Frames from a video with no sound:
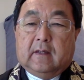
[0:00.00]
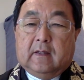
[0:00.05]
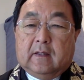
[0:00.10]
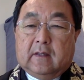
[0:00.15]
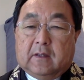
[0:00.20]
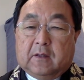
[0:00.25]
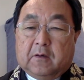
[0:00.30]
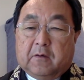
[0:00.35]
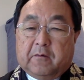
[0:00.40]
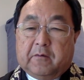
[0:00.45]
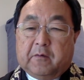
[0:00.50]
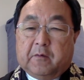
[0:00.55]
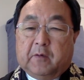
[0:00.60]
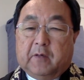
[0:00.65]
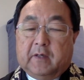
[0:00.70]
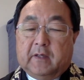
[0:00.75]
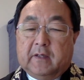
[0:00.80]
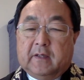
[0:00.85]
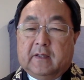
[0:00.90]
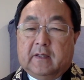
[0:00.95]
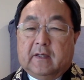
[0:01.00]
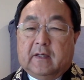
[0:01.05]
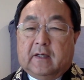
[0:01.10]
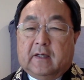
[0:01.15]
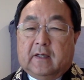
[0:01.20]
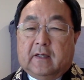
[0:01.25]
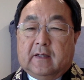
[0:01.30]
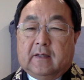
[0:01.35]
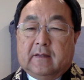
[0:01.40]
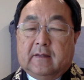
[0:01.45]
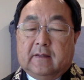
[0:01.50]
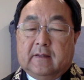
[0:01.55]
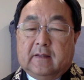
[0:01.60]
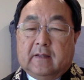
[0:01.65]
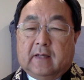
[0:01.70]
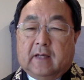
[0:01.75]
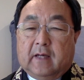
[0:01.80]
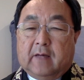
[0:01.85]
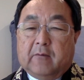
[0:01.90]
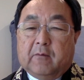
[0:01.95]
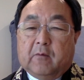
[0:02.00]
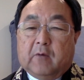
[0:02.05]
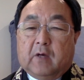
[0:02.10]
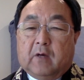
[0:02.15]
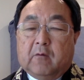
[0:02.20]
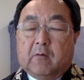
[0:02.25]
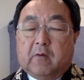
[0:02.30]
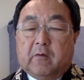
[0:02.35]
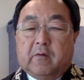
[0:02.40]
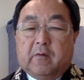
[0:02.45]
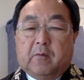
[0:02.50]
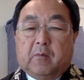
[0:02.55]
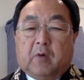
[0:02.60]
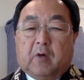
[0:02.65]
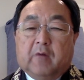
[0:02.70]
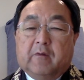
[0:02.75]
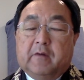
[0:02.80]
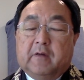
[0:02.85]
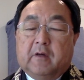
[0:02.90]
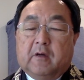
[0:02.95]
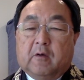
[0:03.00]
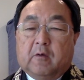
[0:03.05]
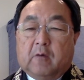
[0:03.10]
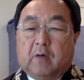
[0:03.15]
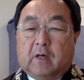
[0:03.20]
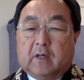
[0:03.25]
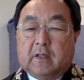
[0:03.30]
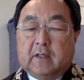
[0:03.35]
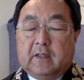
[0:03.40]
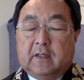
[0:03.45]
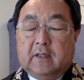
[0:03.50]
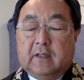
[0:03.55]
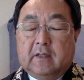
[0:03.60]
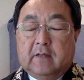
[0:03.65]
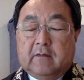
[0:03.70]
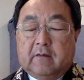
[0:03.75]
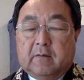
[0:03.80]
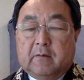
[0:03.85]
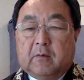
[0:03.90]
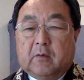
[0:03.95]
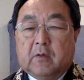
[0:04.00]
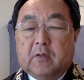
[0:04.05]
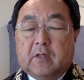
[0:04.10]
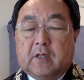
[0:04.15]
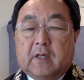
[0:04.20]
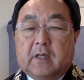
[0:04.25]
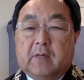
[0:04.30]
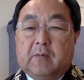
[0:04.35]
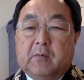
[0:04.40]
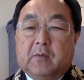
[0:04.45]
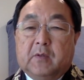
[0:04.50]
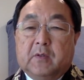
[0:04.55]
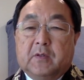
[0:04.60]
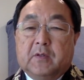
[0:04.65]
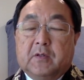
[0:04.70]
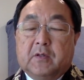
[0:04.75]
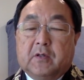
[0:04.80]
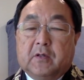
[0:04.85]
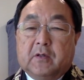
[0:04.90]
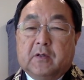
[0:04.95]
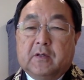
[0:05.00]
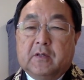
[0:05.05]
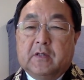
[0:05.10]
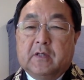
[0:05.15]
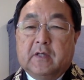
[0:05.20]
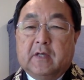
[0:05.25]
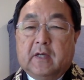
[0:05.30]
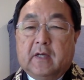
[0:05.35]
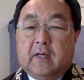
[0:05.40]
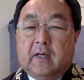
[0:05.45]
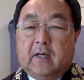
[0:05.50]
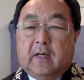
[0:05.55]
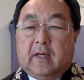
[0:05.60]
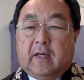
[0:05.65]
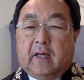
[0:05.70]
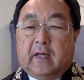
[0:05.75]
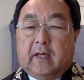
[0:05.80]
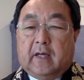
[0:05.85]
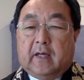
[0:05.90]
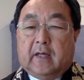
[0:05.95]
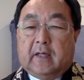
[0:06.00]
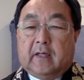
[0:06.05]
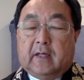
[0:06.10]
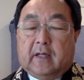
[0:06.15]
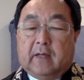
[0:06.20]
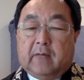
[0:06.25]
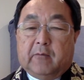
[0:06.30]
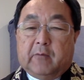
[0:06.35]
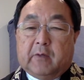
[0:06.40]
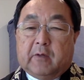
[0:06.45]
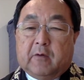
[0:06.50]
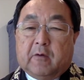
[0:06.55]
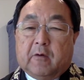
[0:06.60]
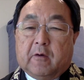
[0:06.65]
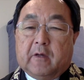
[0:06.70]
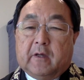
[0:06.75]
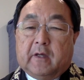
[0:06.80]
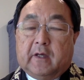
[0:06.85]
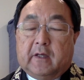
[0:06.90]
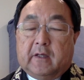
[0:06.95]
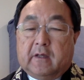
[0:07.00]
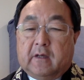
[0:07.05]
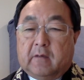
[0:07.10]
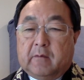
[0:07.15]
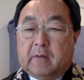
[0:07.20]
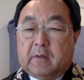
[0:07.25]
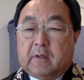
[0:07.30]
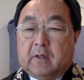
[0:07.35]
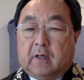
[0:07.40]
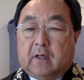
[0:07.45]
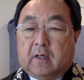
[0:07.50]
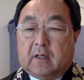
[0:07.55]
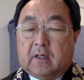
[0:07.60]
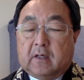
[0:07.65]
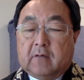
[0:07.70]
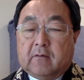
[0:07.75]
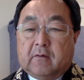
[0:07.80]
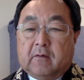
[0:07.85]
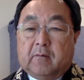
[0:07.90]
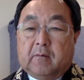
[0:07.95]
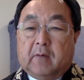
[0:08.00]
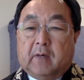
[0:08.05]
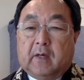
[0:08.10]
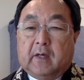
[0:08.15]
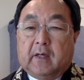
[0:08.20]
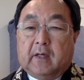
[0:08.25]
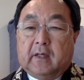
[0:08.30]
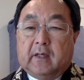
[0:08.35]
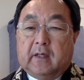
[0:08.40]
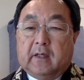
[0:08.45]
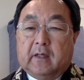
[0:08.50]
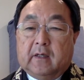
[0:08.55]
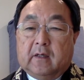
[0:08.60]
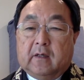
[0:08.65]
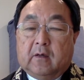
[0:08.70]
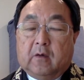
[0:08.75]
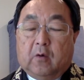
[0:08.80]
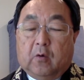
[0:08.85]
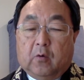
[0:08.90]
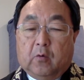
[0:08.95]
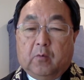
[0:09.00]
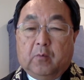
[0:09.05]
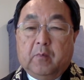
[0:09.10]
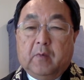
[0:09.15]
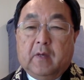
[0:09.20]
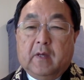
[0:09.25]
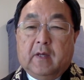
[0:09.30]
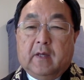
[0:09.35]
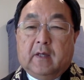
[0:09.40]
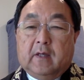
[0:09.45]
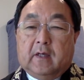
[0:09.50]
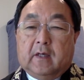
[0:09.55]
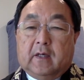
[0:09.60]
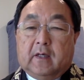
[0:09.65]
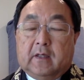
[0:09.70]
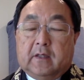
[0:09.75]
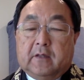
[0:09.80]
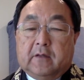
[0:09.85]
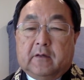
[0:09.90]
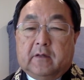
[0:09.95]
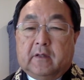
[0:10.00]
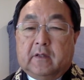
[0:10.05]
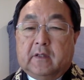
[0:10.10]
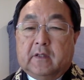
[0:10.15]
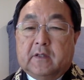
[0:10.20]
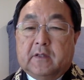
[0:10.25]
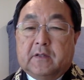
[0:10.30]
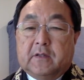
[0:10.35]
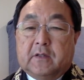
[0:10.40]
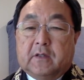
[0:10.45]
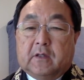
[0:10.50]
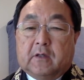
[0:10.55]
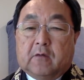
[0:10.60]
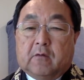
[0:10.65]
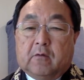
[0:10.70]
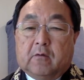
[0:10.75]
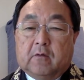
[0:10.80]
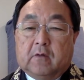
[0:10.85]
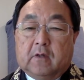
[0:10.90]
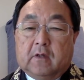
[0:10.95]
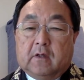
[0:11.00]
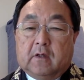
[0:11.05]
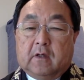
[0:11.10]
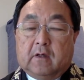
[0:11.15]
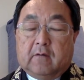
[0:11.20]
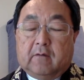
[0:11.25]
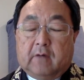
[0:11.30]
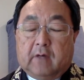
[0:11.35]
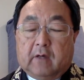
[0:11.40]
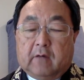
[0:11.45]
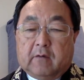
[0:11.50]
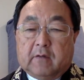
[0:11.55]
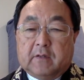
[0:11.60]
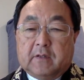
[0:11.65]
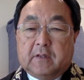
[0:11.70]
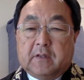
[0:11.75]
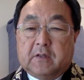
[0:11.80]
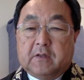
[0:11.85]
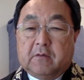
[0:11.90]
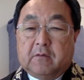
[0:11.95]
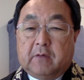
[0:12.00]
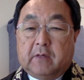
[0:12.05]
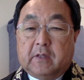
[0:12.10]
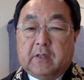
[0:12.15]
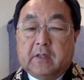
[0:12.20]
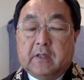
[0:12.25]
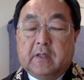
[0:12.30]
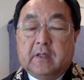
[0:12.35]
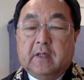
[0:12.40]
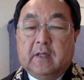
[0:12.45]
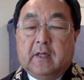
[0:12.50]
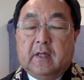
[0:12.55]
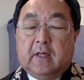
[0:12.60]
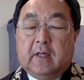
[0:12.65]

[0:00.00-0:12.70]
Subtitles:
Hello, everyone. I'm Reverend Marvin Harada from the Orange County Buddhist Church, and I'm recording a Dharma talk from my home during this coronavirus situation.